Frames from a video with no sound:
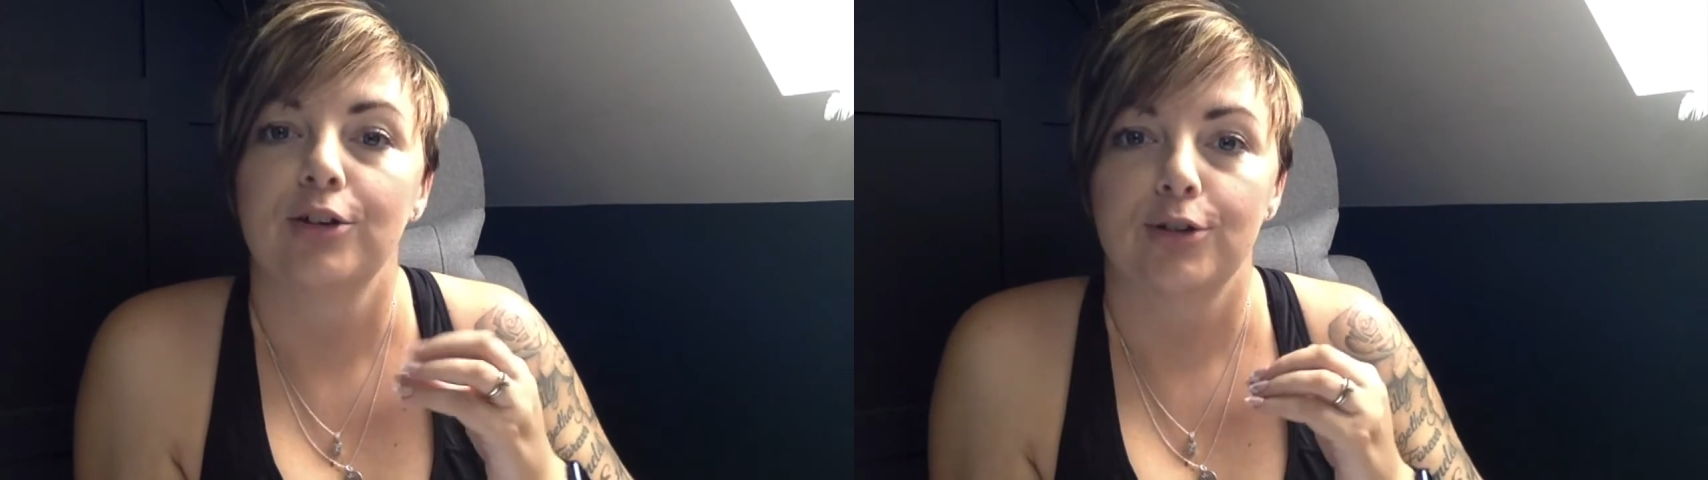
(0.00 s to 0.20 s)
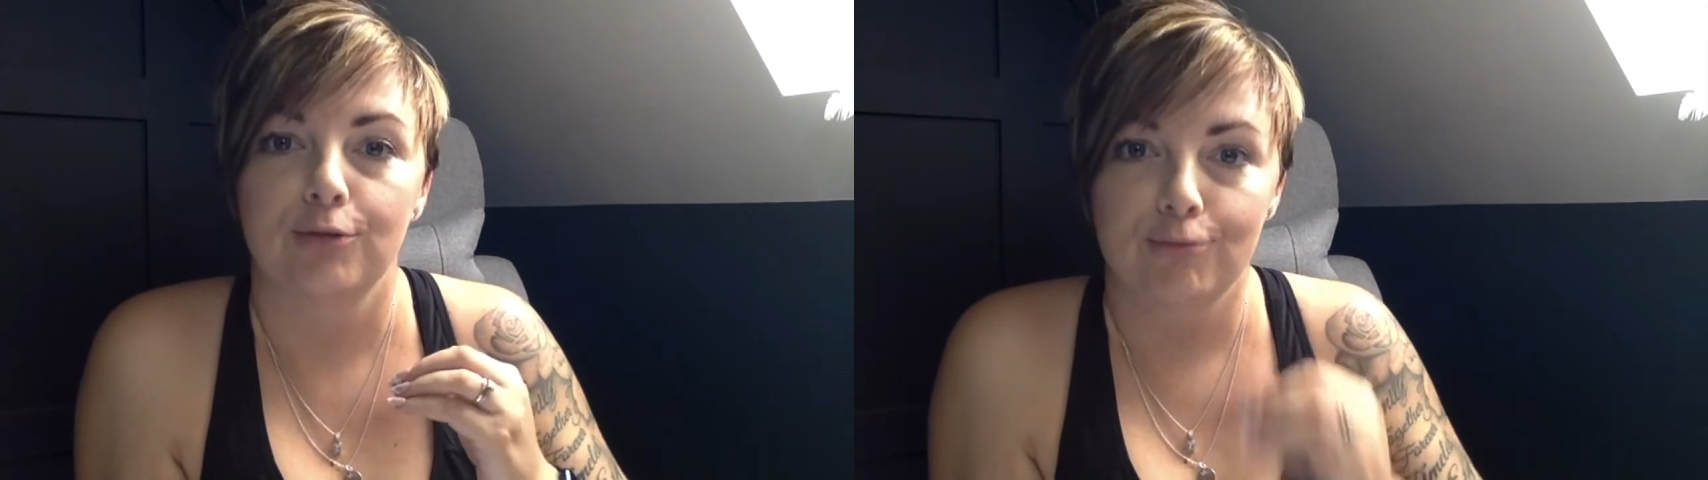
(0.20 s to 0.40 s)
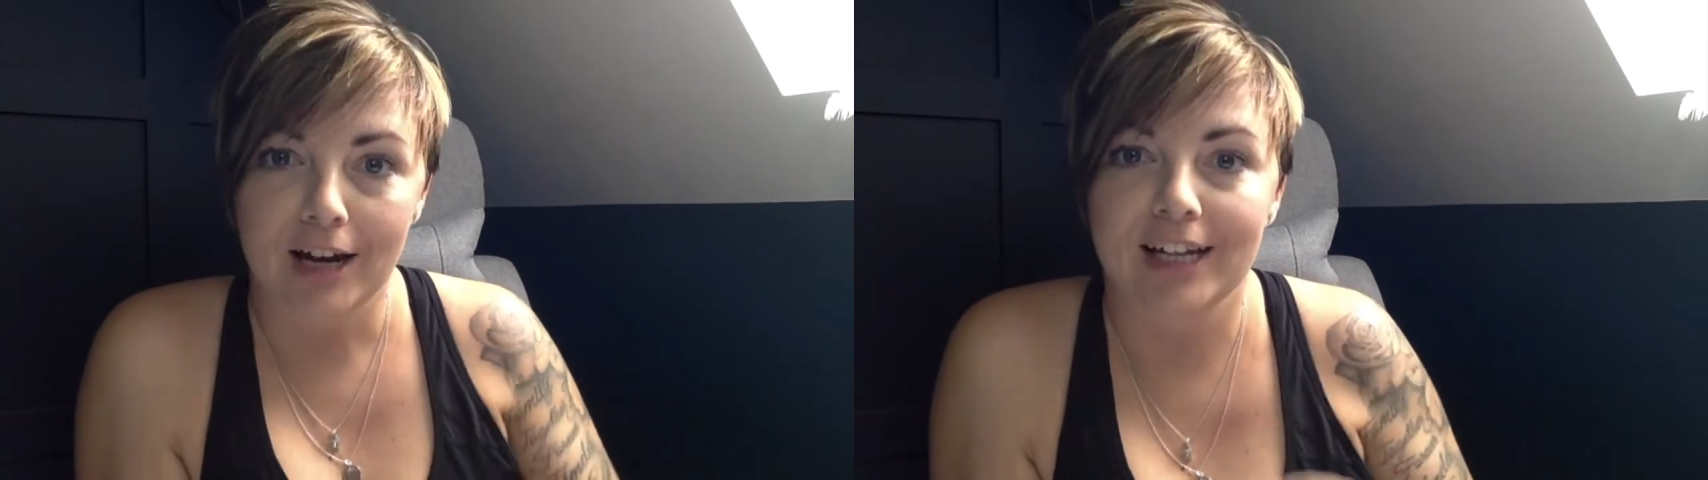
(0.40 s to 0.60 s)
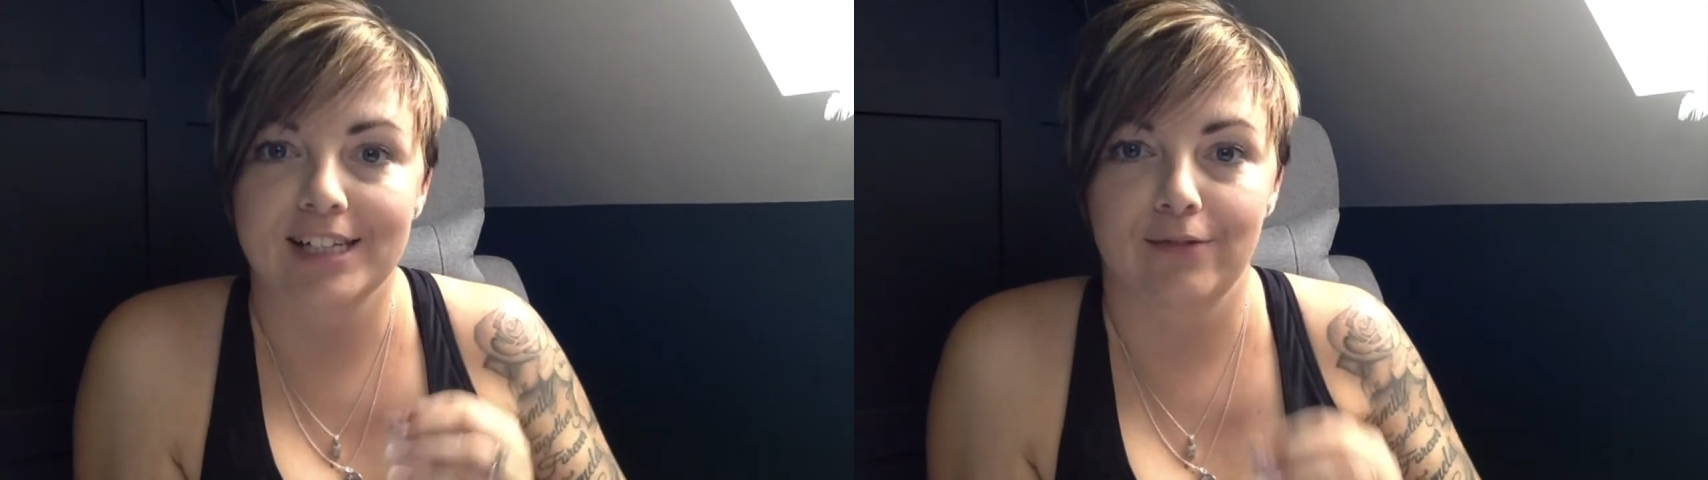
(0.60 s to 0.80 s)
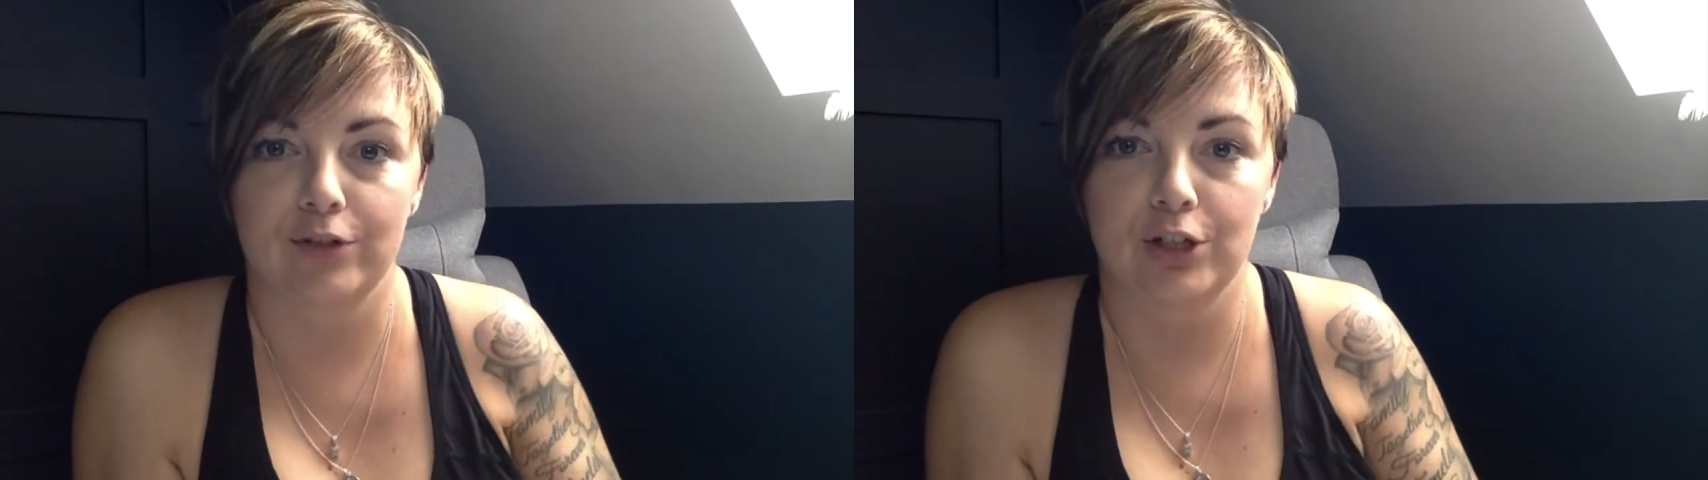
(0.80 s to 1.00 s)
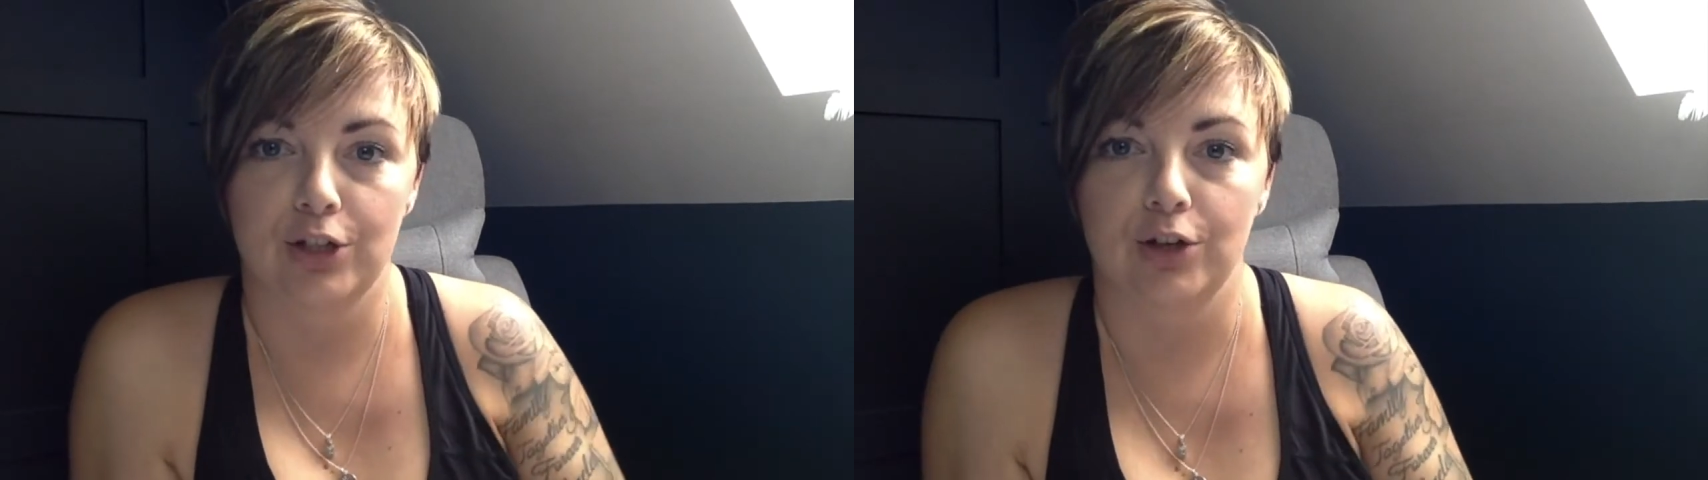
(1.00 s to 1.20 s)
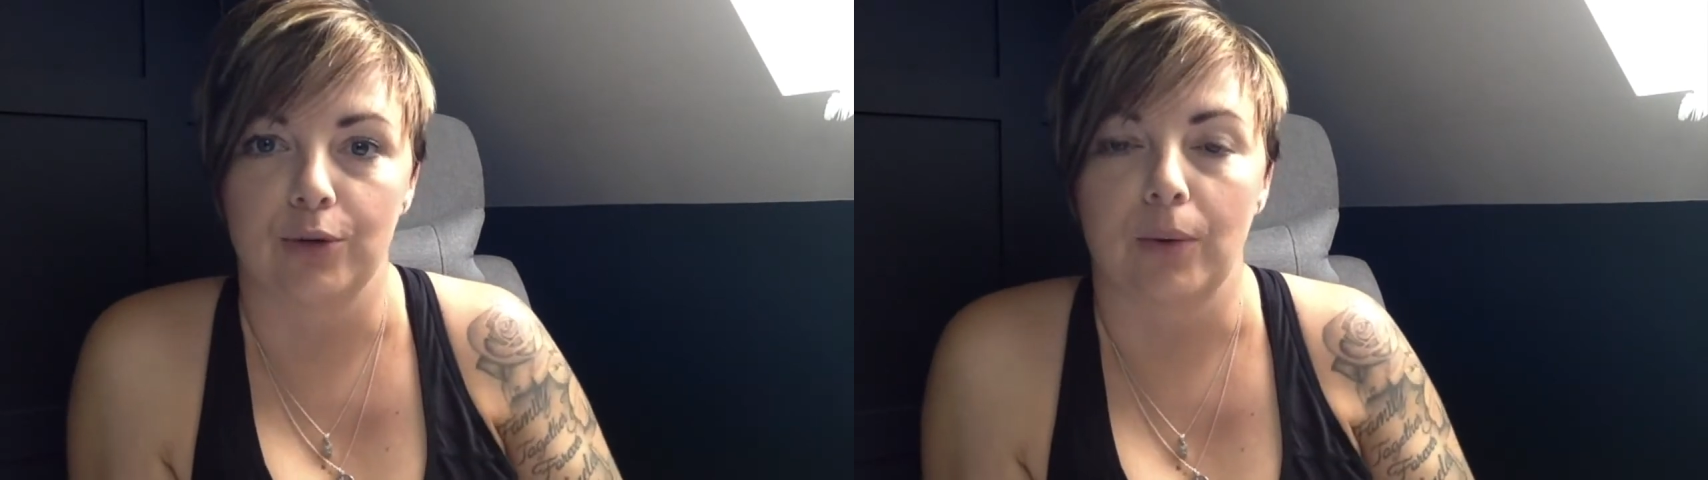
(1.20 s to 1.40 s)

relative to you